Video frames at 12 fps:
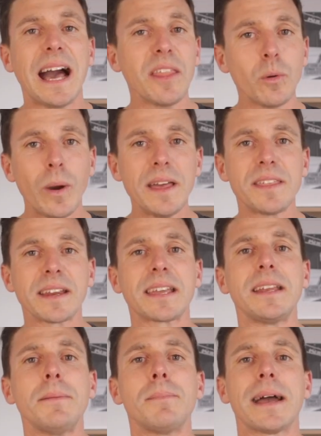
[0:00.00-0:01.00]
other way that it
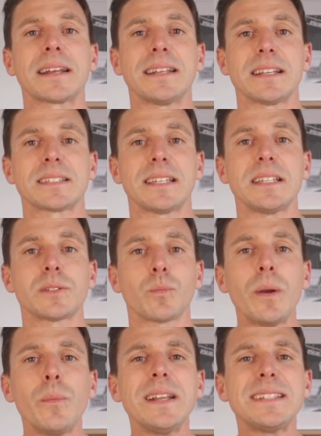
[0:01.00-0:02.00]
can impact us is when we're